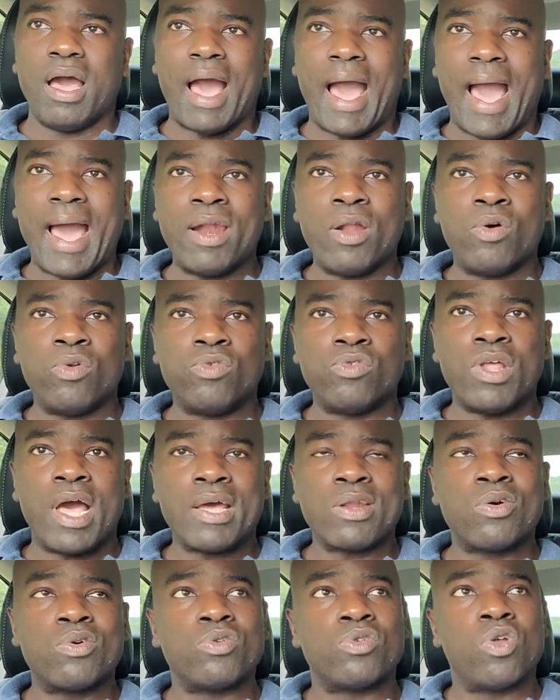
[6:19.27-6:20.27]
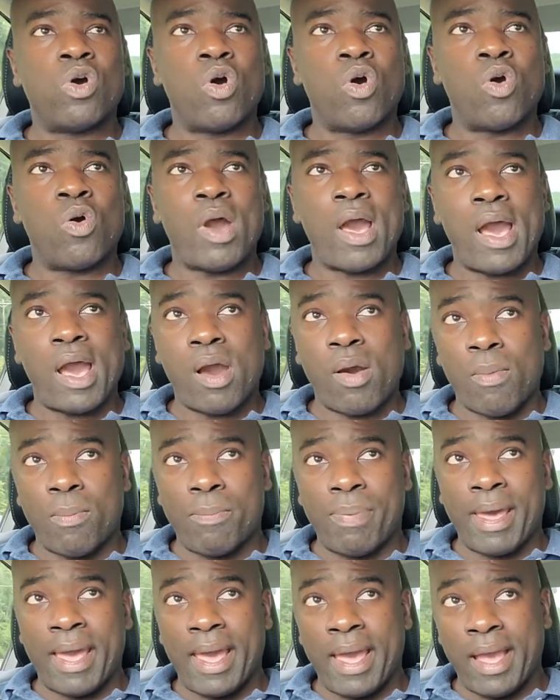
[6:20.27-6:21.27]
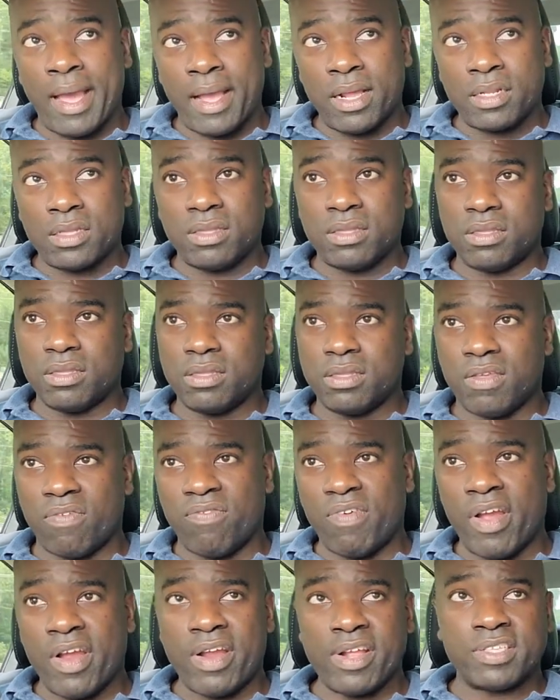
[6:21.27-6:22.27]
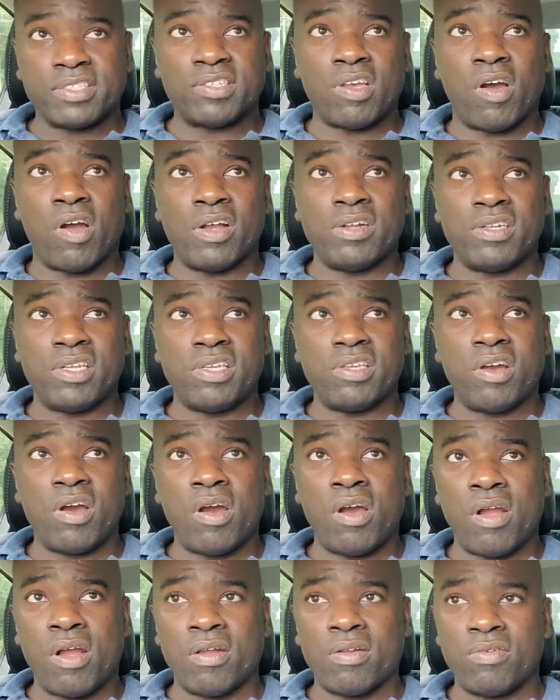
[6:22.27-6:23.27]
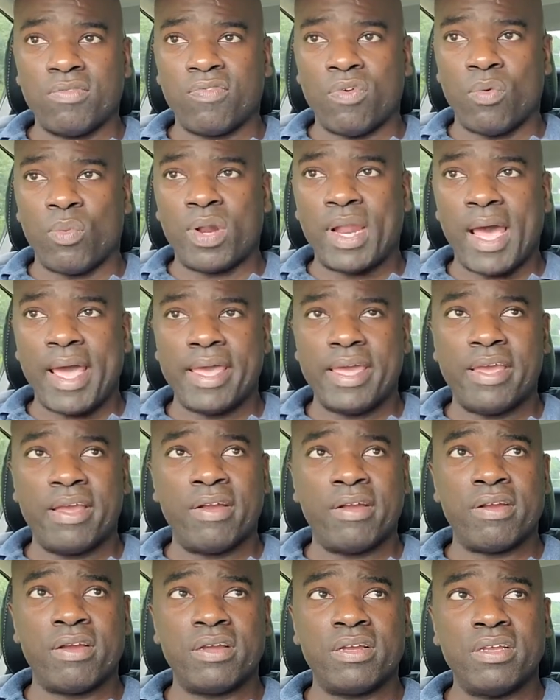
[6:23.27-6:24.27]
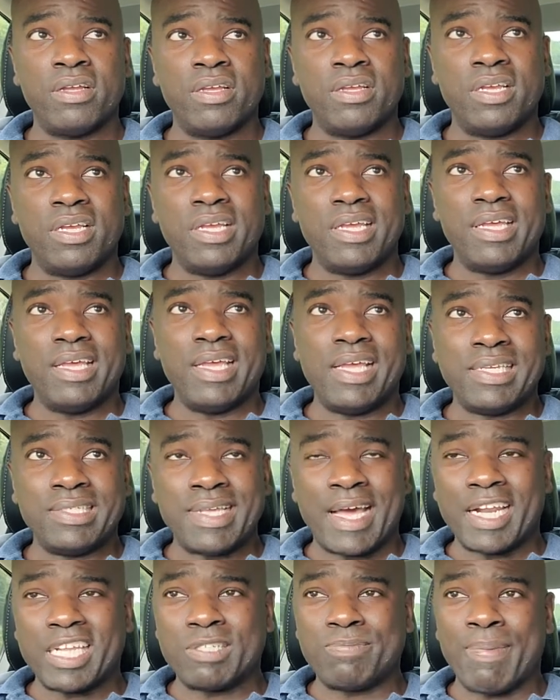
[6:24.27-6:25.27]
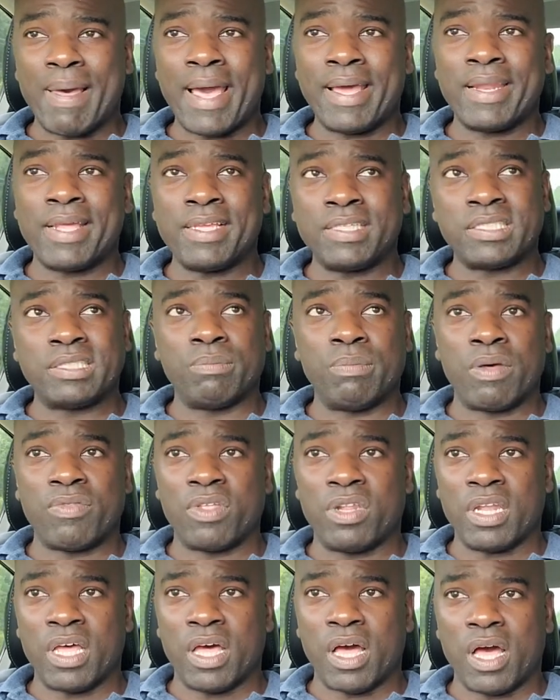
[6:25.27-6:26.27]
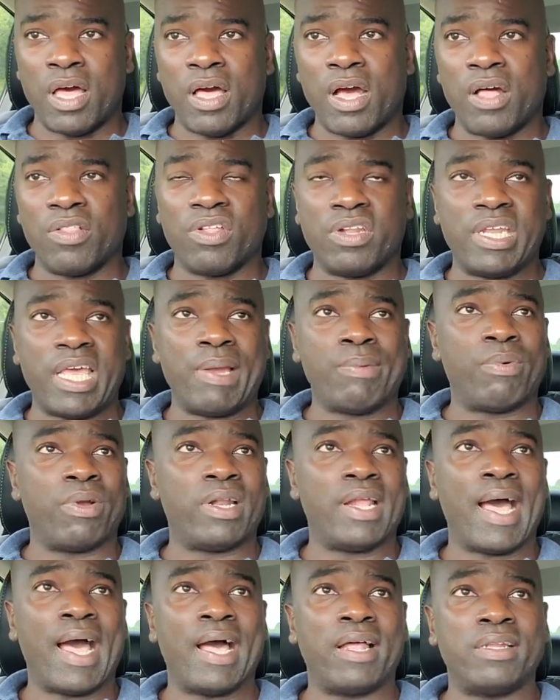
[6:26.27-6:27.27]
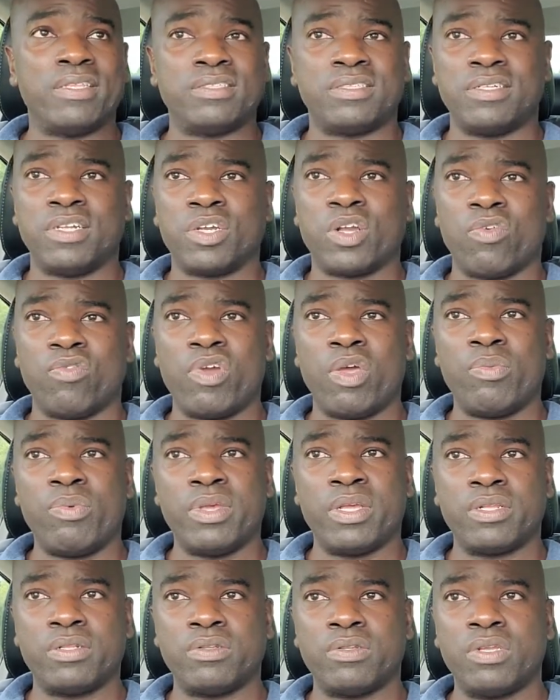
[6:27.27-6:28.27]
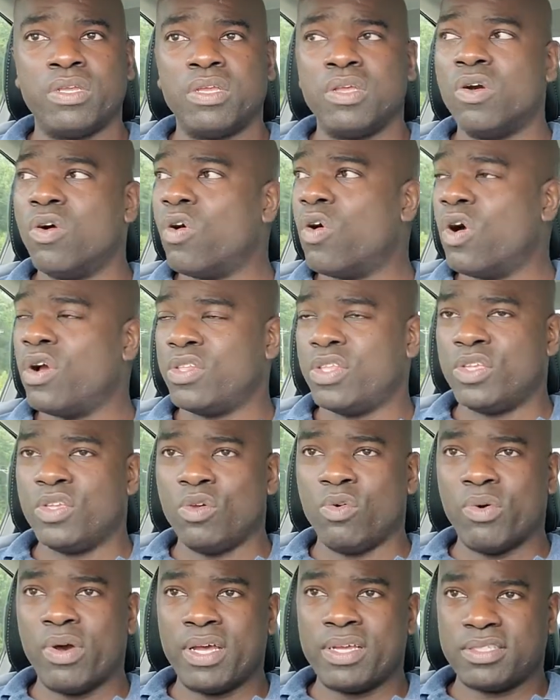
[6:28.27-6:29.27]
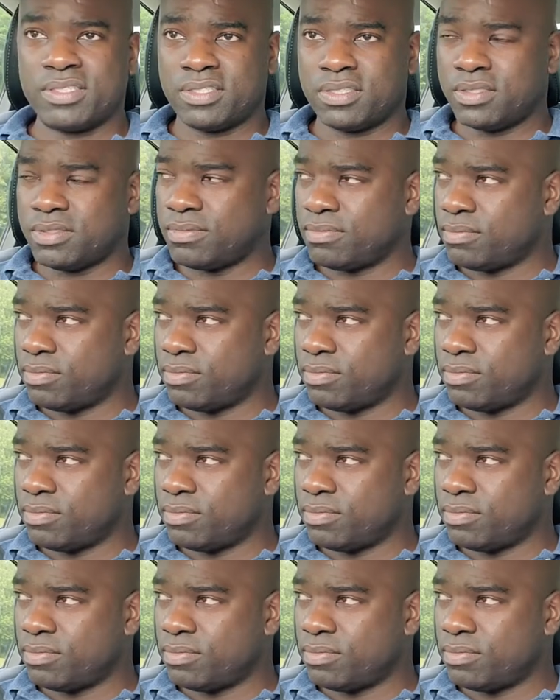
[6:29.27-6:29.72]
I don't I don't know how bad the variants are in DR. From what I hear, it's not as bad as some other uh, other neighboring islands in the Caribbean or in the U.S.